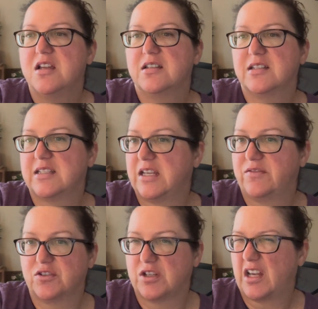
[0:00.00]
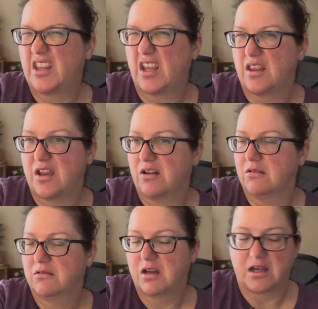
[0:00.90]
to see if there's anything there
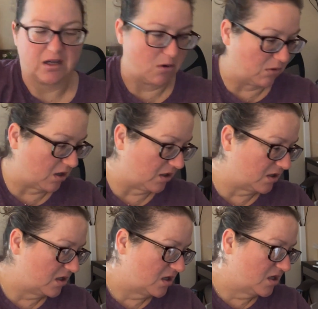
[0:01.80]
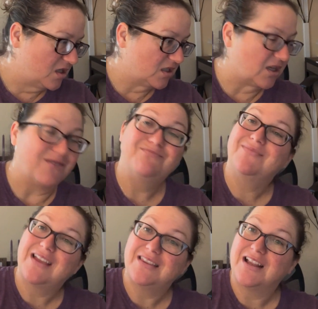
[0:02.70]
kind of going on. So
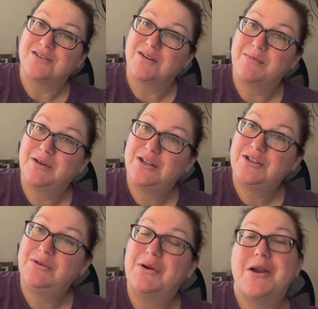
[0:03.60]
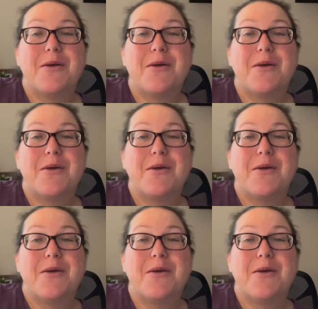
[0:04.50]
that's what I'm going to do.